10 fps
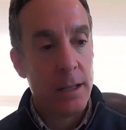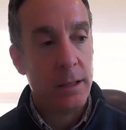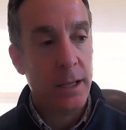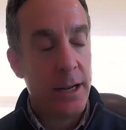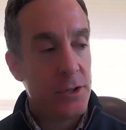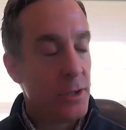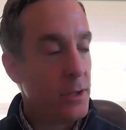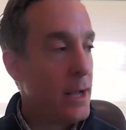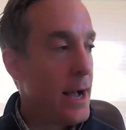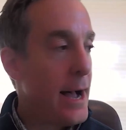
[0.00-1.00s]
the
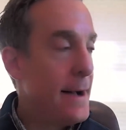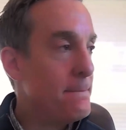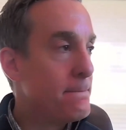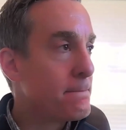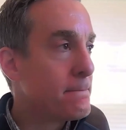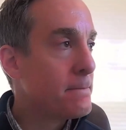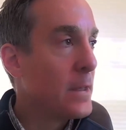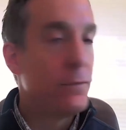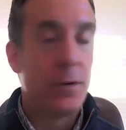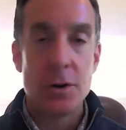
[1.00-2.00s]
initial um,
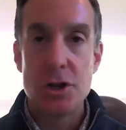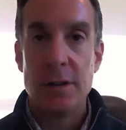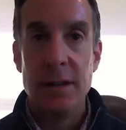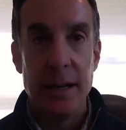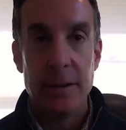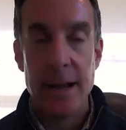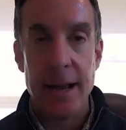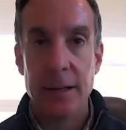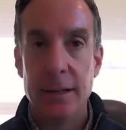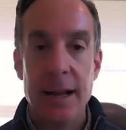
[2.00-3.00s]
version of the
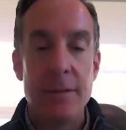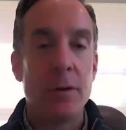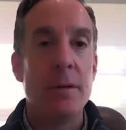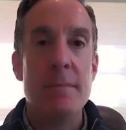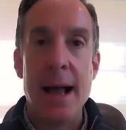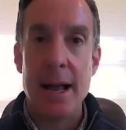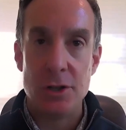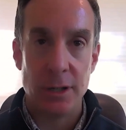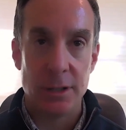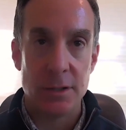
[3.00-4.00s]
internet never
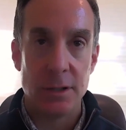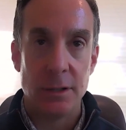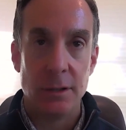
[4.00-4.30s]
imagined